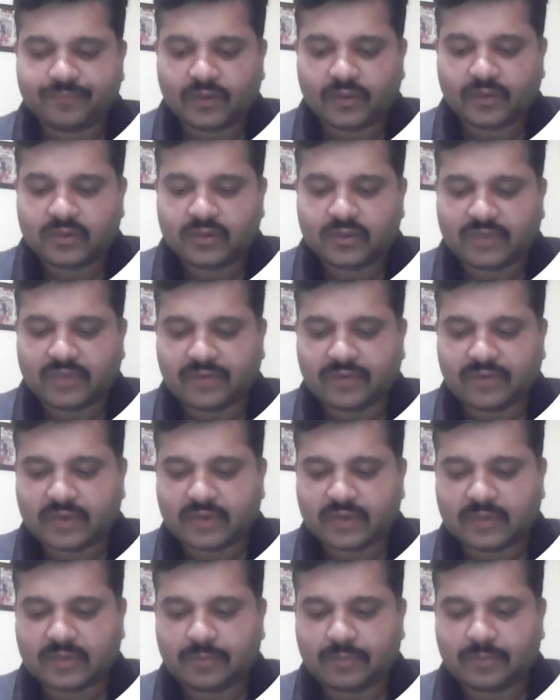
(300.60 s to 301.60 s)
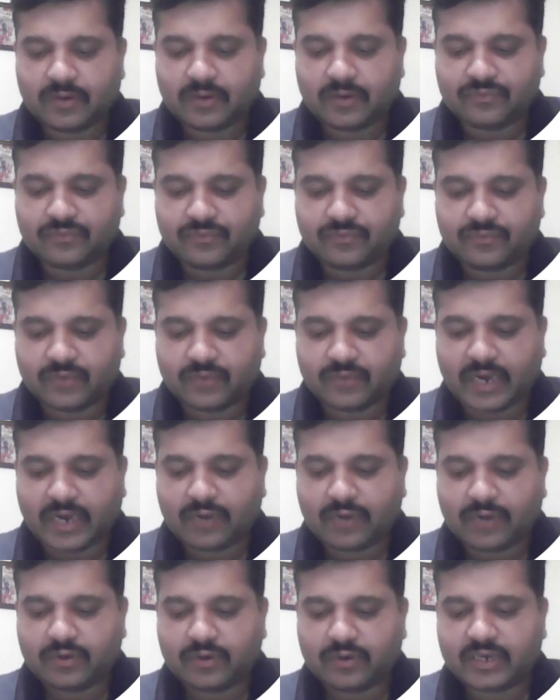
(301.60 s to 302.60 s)
So for example, gate
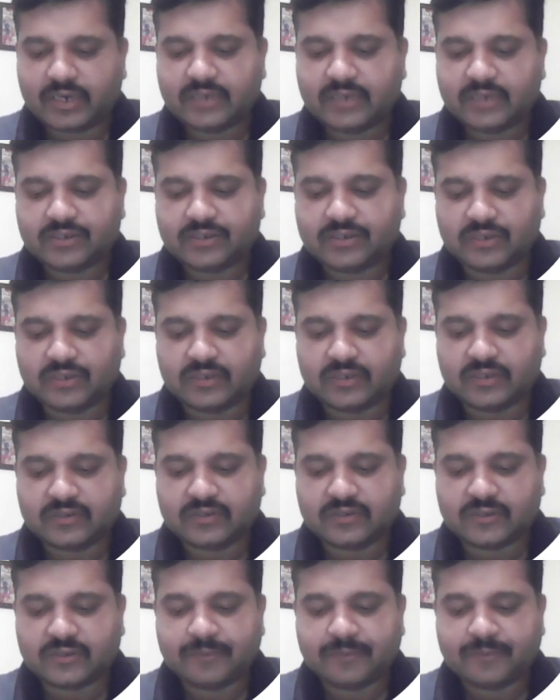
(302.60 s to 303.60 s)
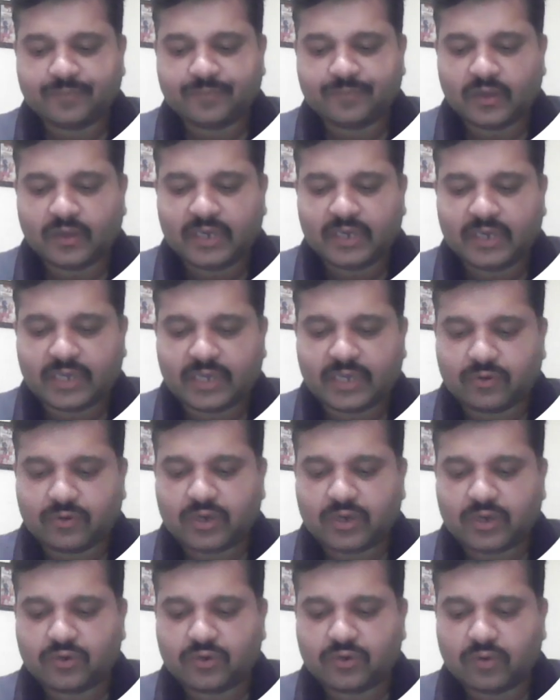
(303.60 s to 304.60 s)
voltage is
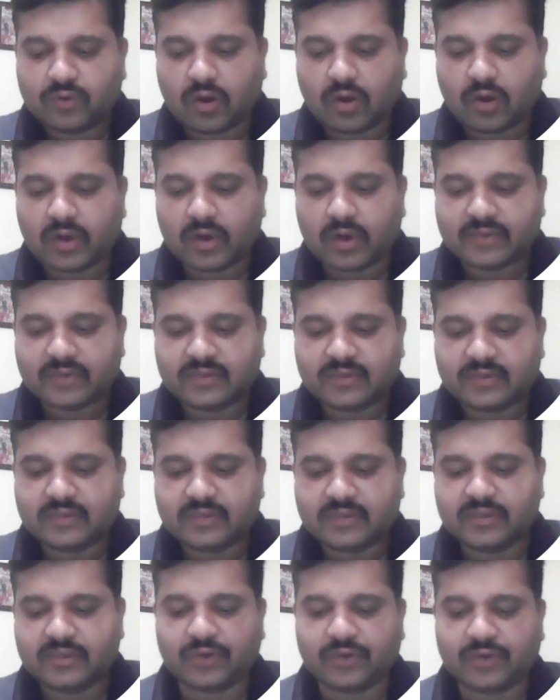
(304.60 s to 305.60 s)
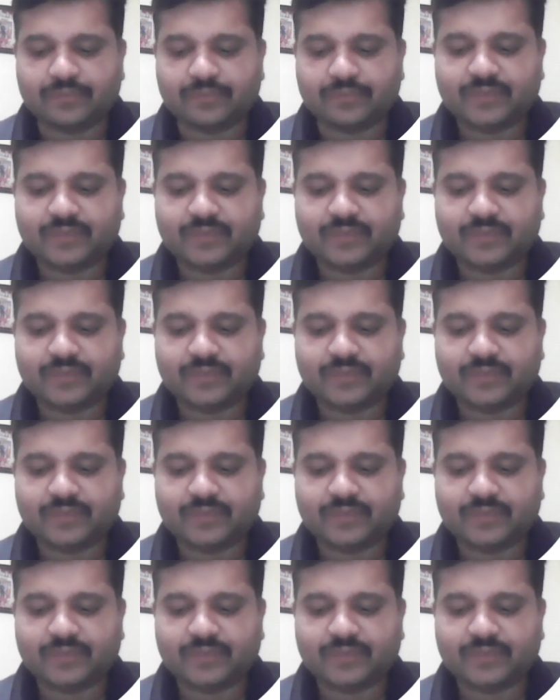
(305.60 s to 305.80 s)
equal to or less than 0.